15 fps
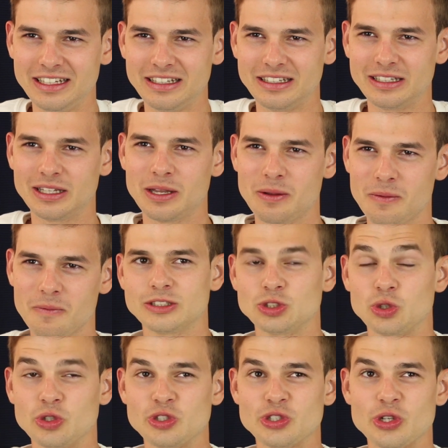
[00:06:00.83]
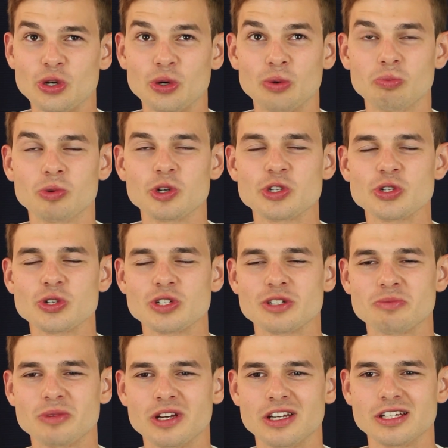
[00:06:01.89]
and so there's no personal
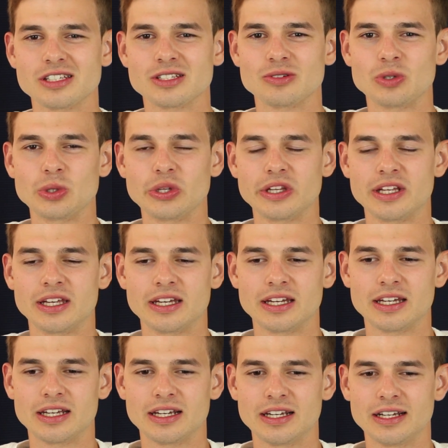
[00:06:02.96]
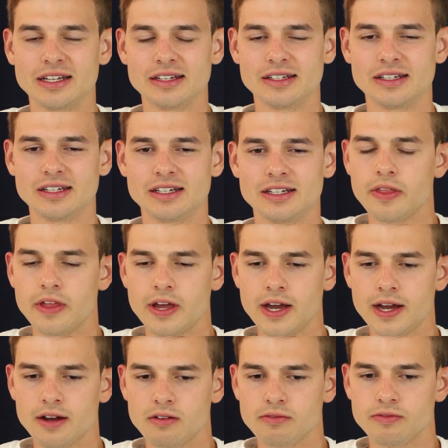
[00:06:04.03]
space really. They
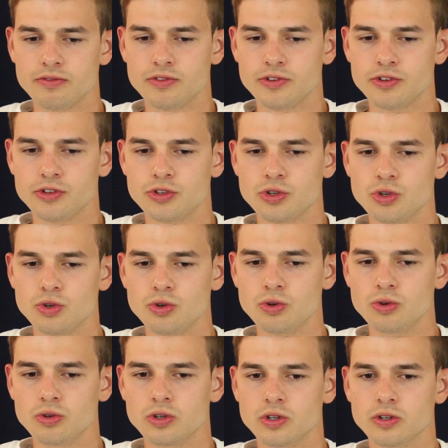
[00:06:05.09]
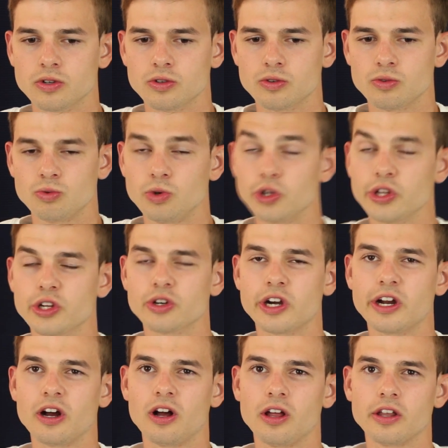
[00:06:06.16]
have two really
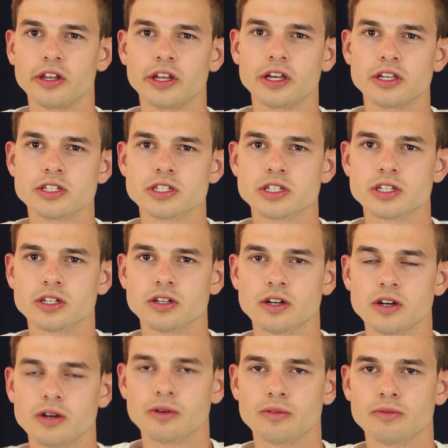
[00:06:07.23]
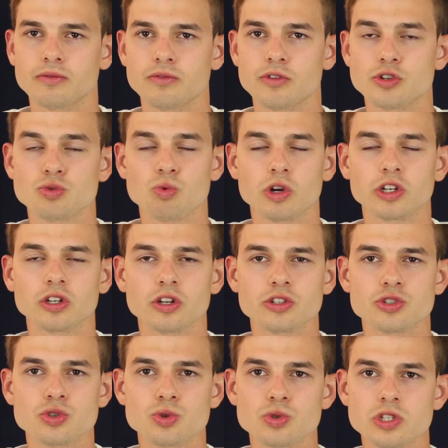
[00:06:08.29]
great holidays. There's one called
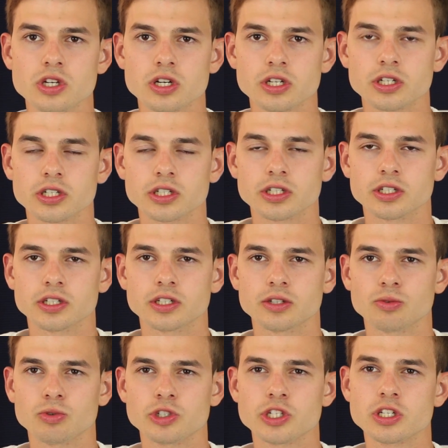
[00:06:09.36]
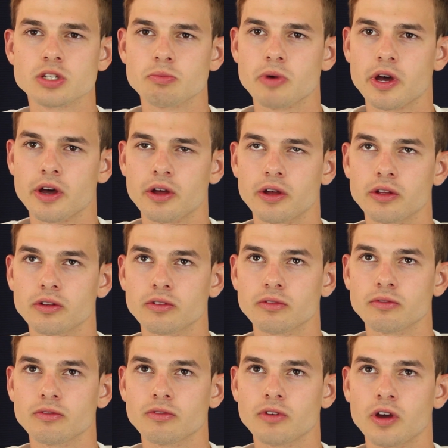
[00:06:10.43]
Chuseok, which is about
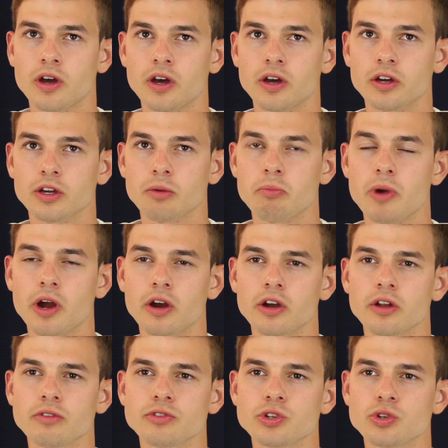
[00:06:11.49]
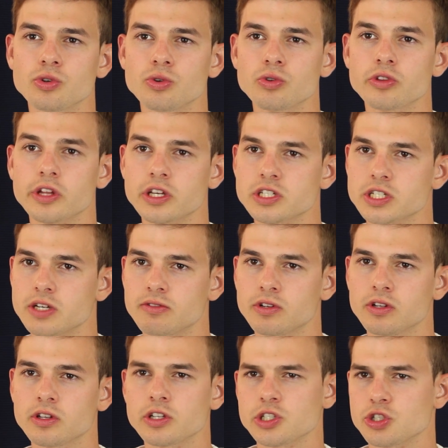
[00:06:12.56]
uh, comparative to
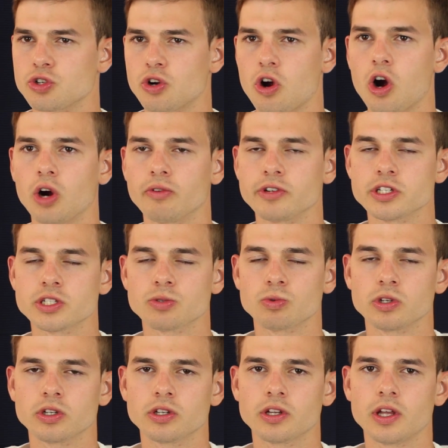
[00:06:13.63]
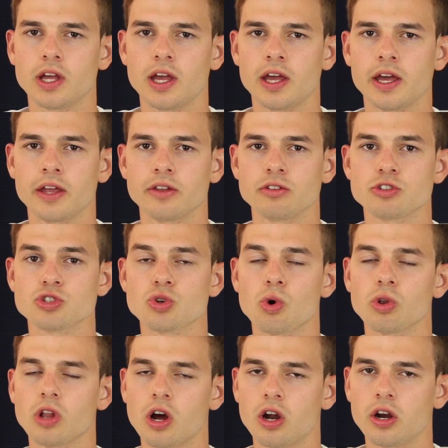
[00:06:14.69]
Thanksgiving. It's their harvest one, and
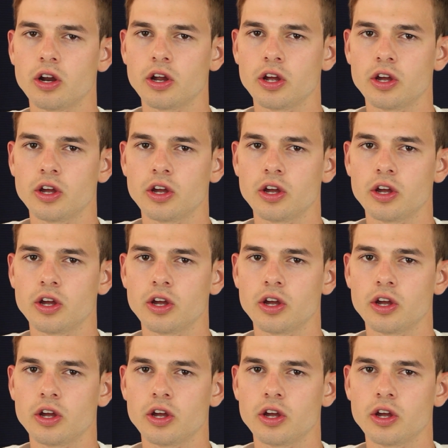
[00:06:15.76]
Seollal,